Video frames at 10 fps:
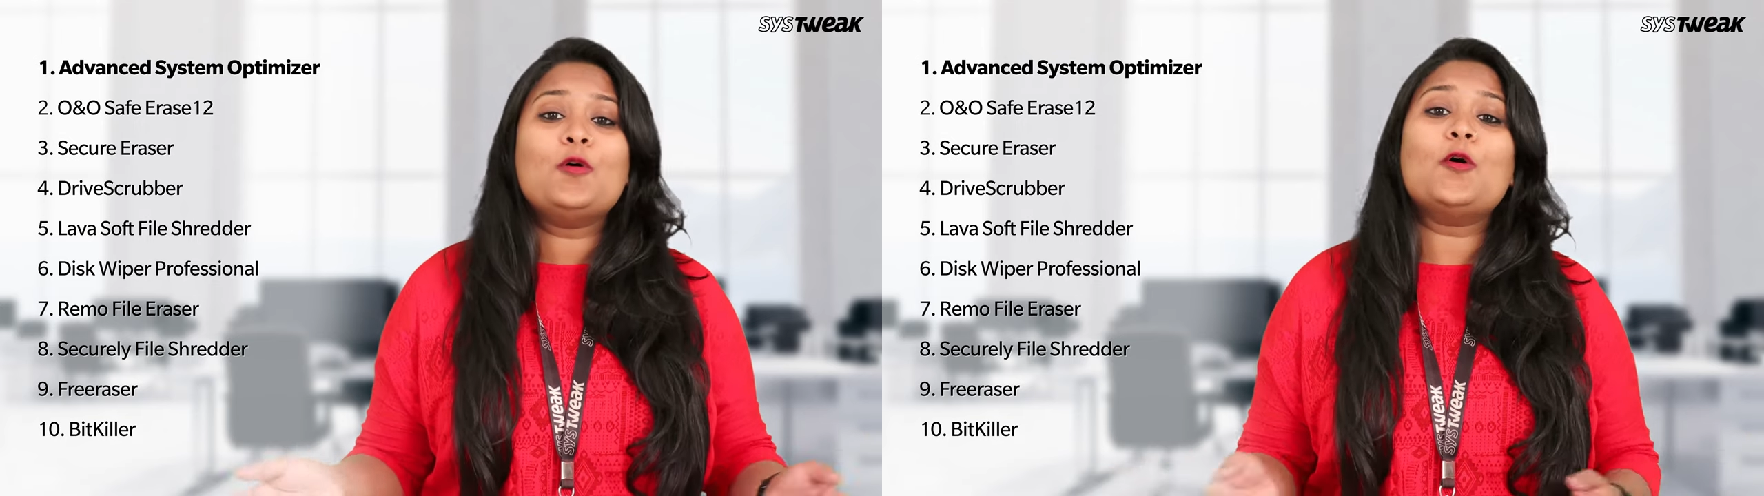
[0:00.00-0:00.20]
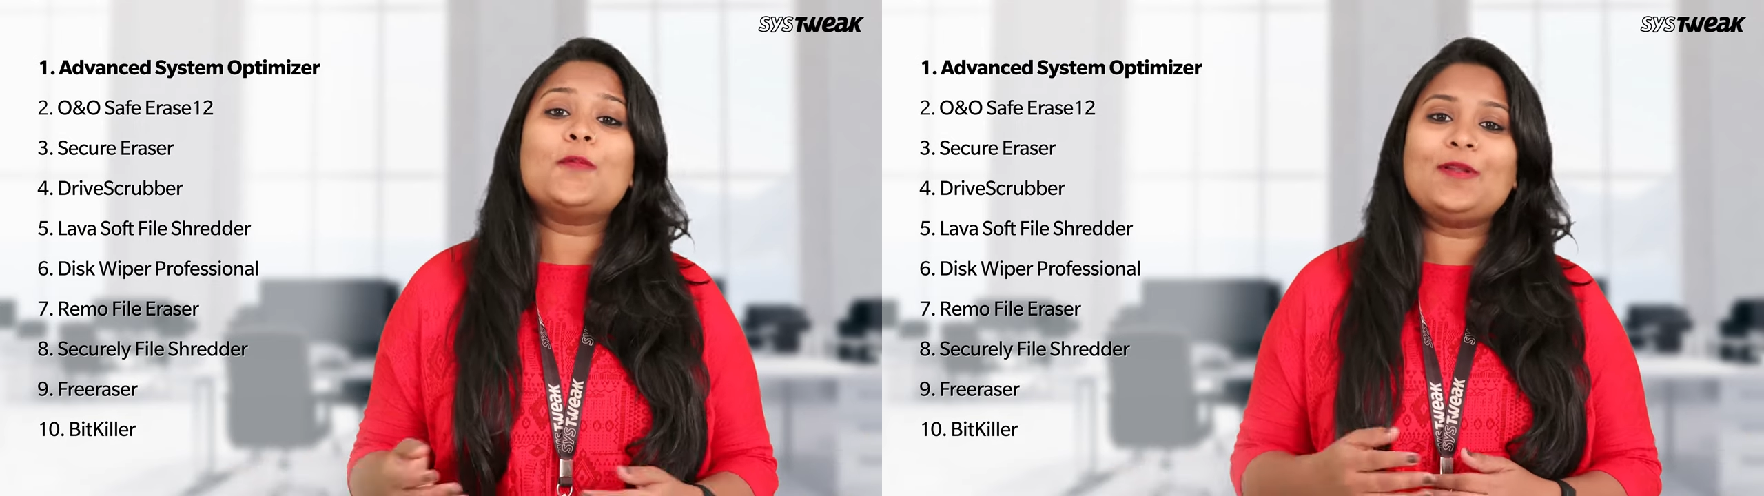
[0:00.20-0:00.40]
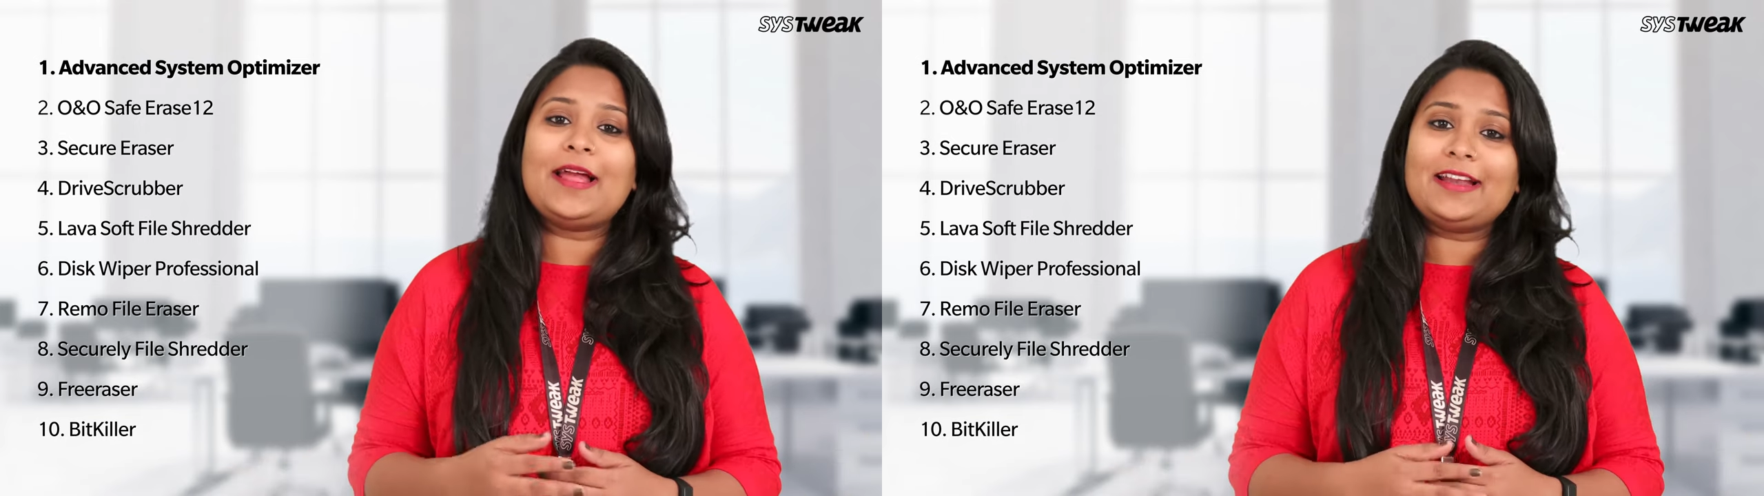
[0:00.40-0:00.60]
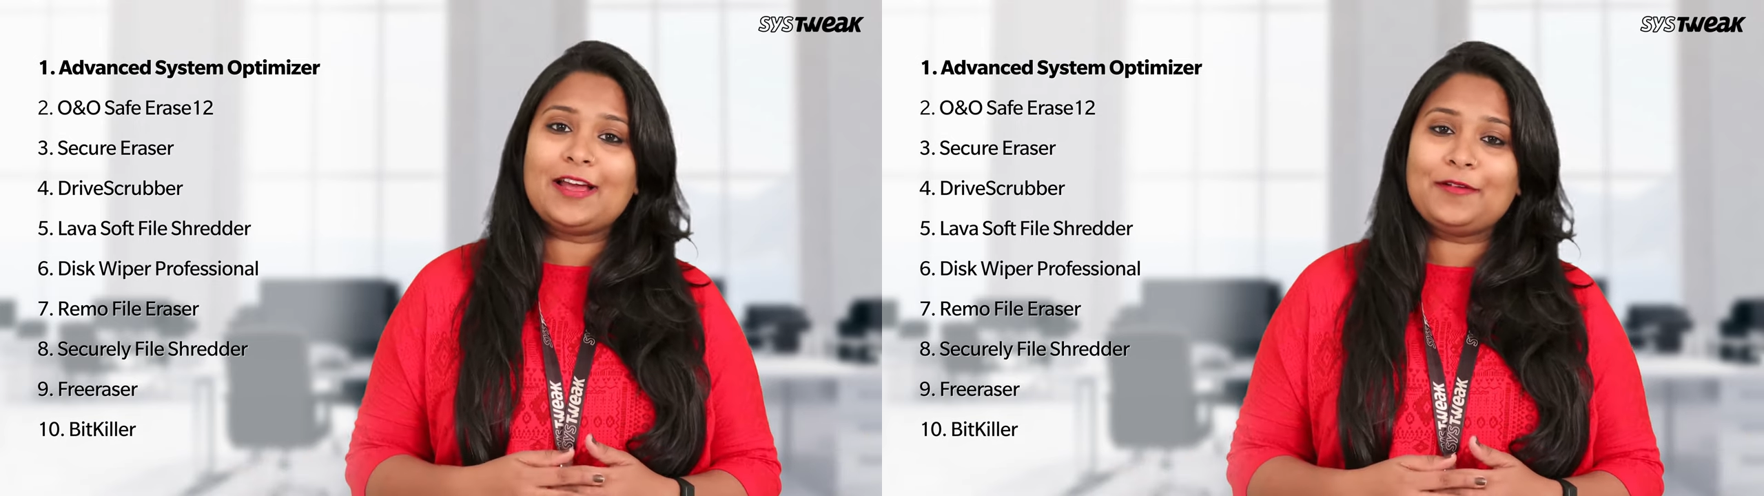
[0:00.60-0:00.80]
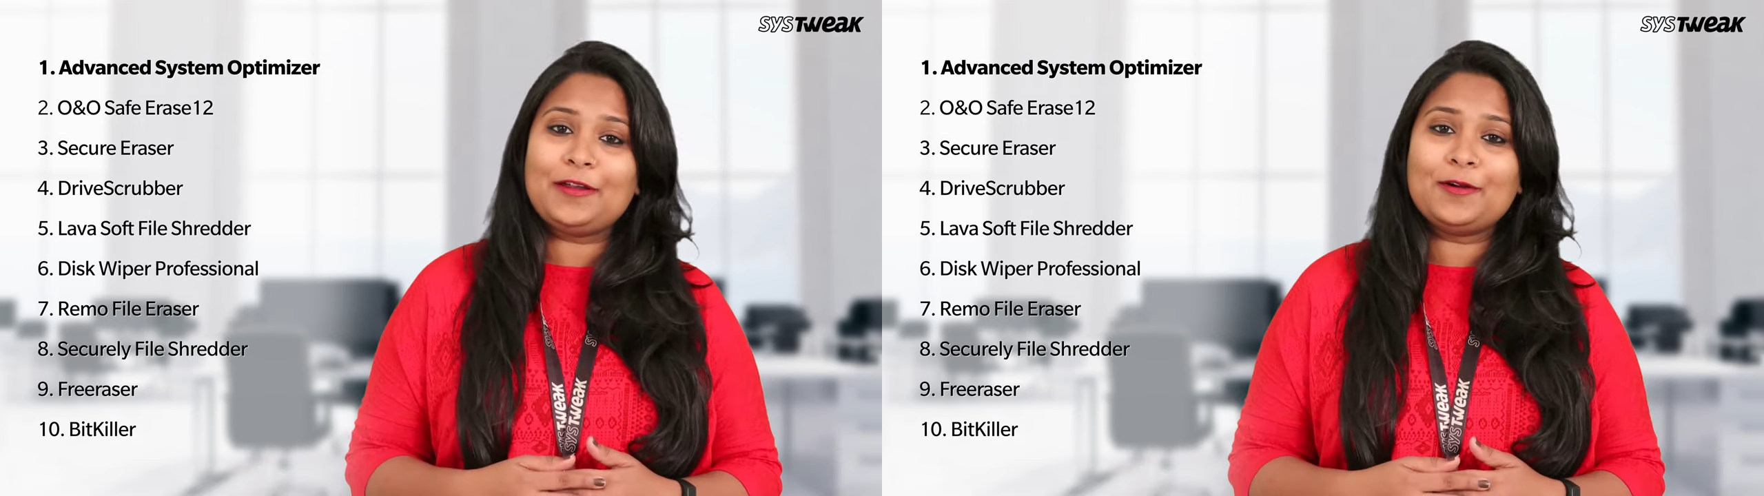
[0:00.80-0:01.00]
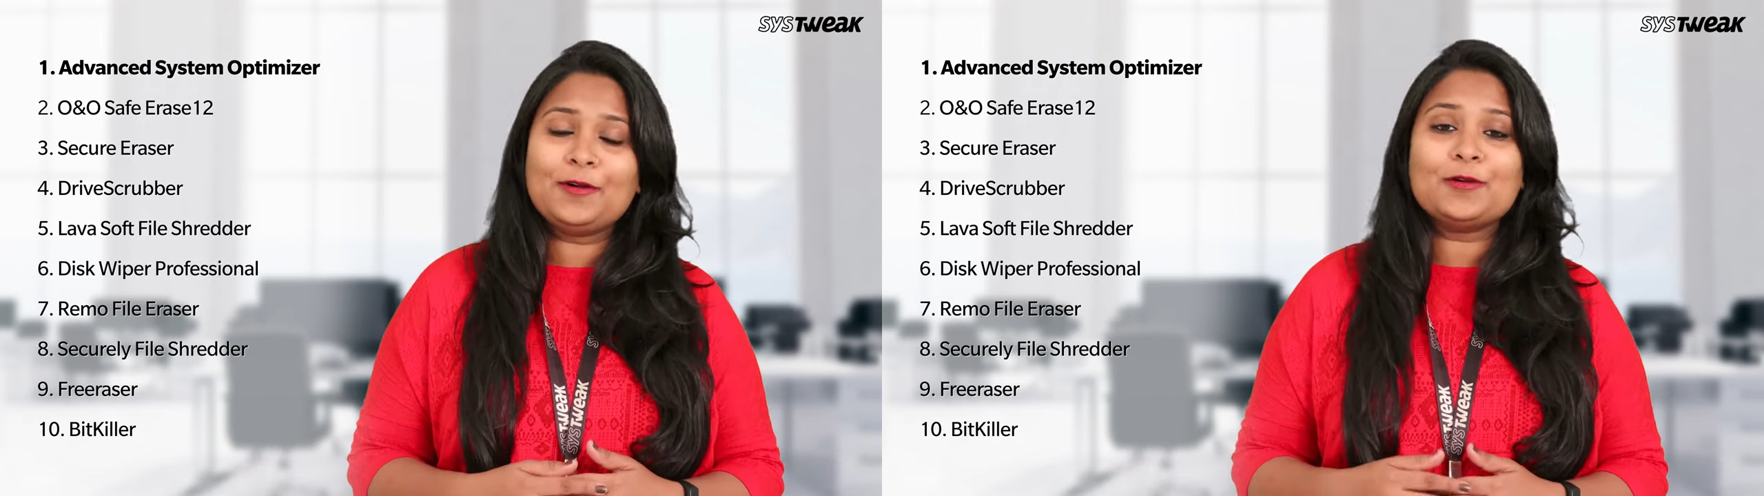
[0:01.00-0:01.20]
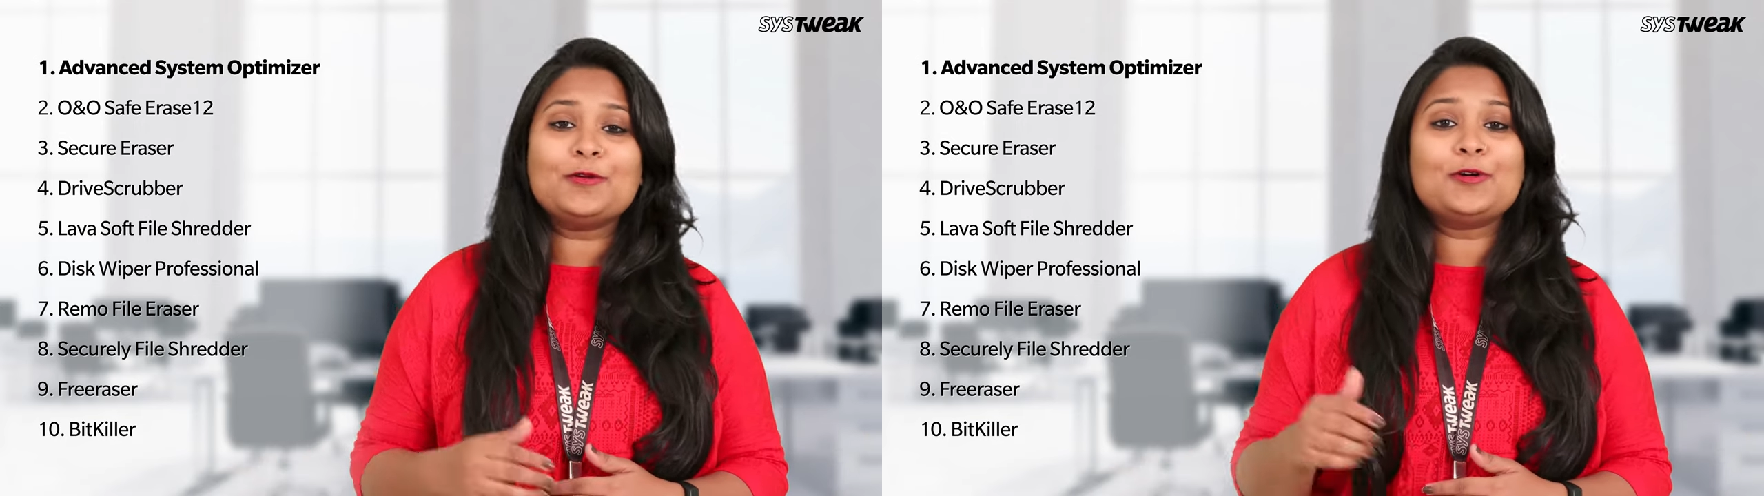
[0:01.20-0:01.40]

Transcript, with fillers: Hope you liked our video.